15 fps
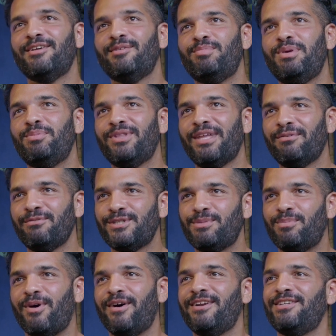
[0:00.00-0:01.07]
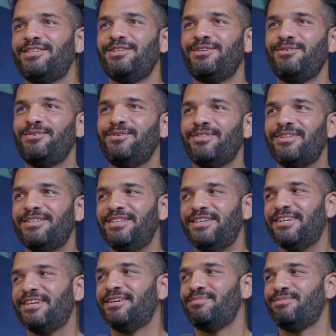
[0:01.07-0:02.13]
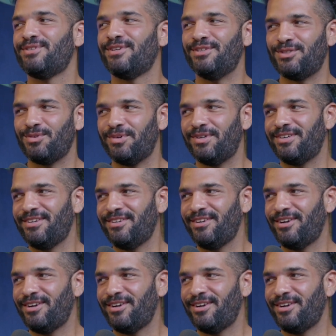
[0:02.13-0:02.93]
people that respond to you in the DMs on Twitter